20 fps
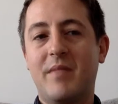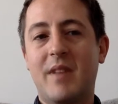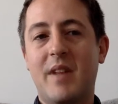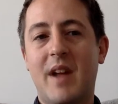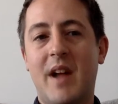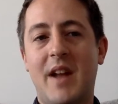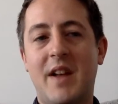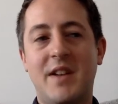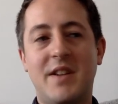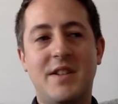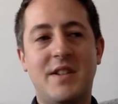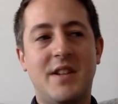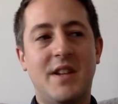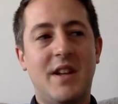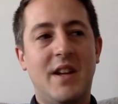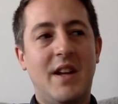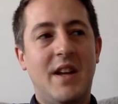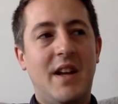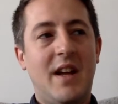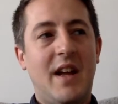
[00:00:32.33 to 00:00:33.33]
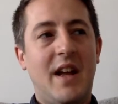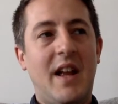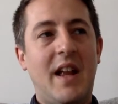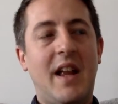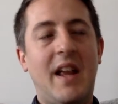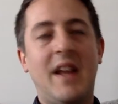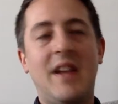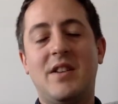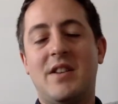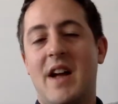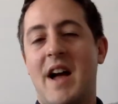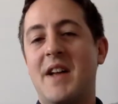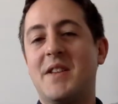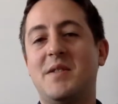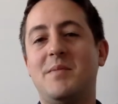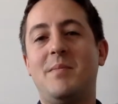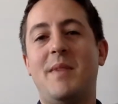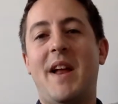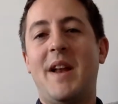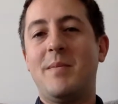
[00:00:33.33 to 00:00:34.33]
and it
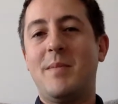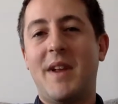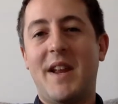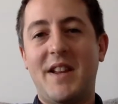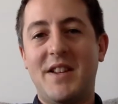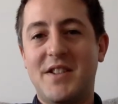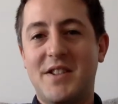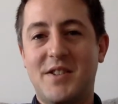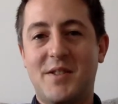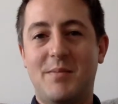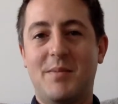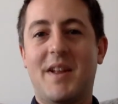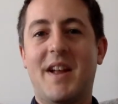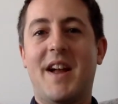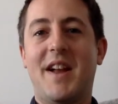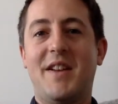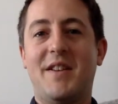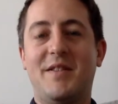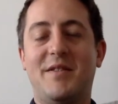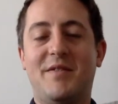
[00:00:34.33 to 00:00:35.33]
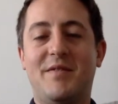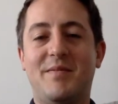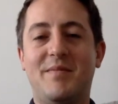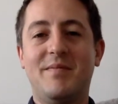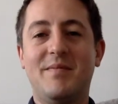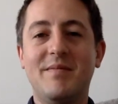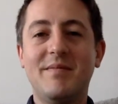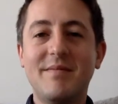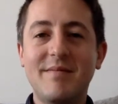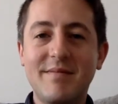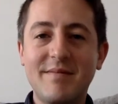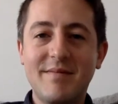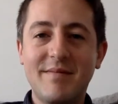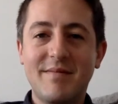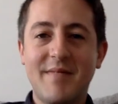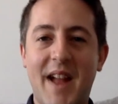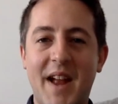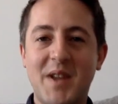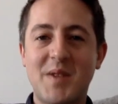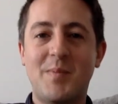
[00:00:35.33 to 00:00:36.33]
hasn't made me into some kind of
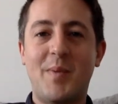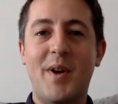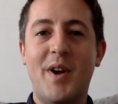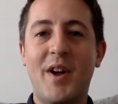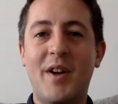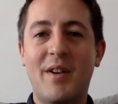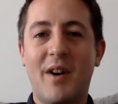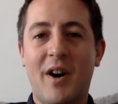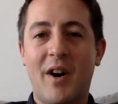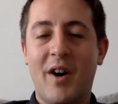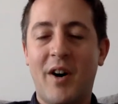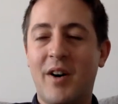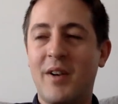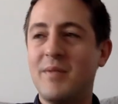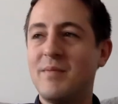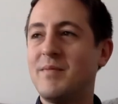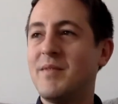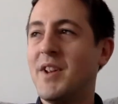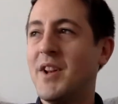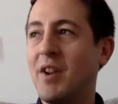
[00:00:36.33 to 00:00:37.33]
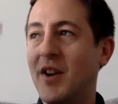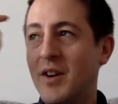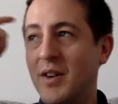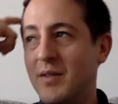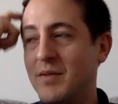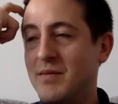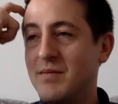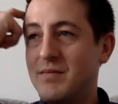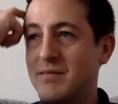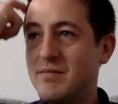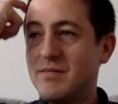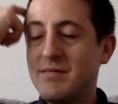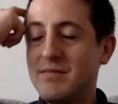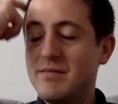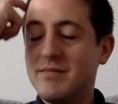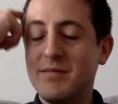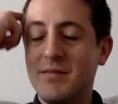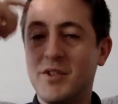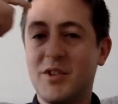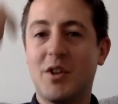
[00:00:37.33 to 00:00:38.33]
expert or
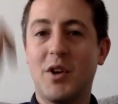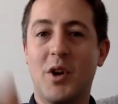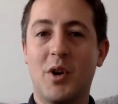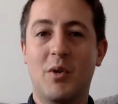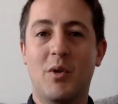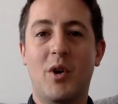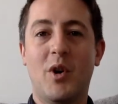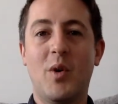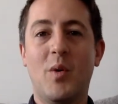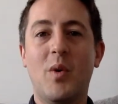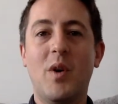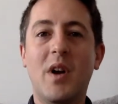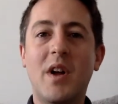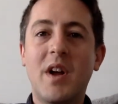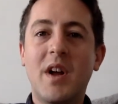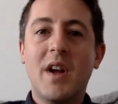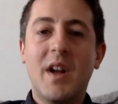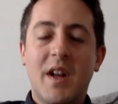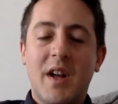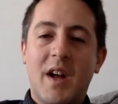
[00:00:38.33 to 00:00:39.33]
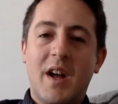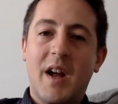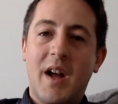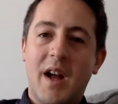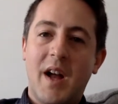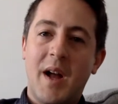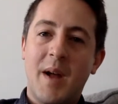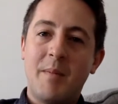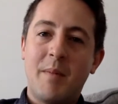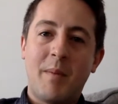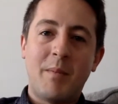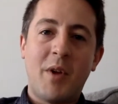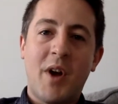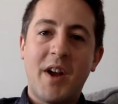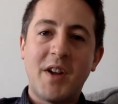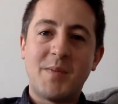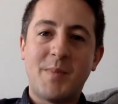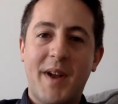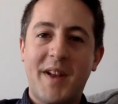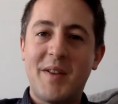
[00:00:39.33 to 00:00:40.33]
guru. I'm not
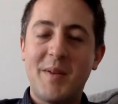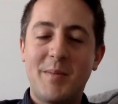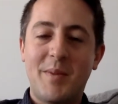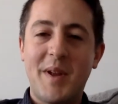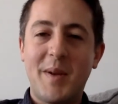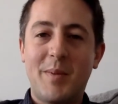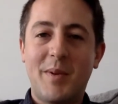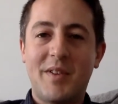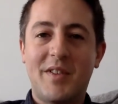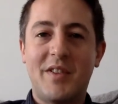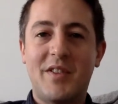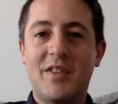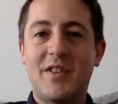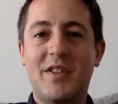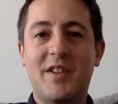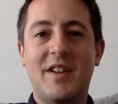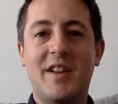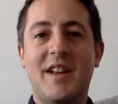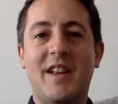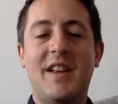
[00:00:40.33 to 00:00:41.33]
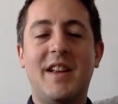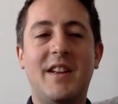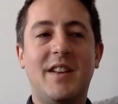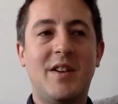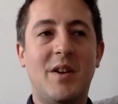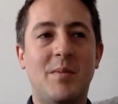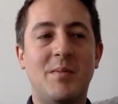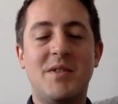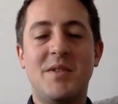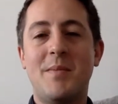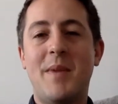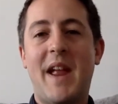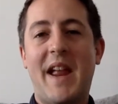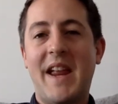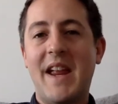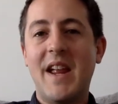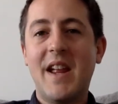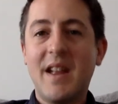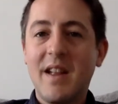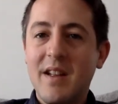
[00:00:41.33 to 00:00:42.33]
expecting people to suddenly come to
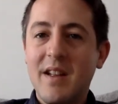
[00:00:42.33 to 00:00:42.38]
me